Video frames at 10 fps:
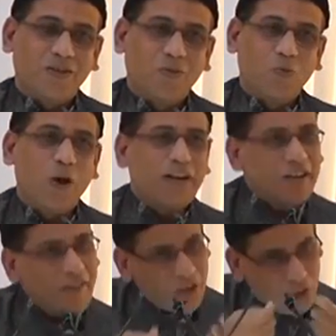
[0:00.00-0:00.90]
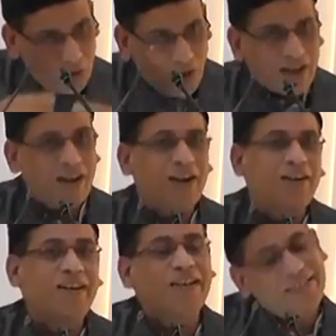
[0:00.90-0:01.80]
Whatever you are
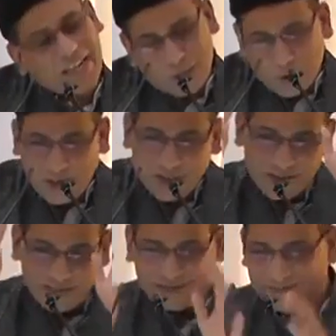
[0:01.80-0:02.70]
earning is also hers.